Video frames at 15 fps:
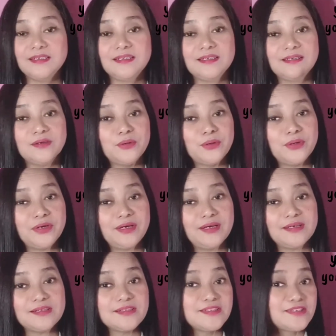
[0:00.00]
or
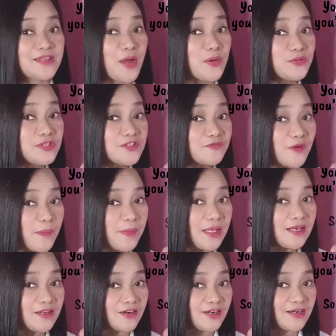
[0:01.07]
sounds
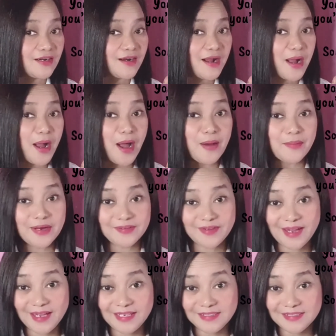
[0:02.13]
familiar. Am I right?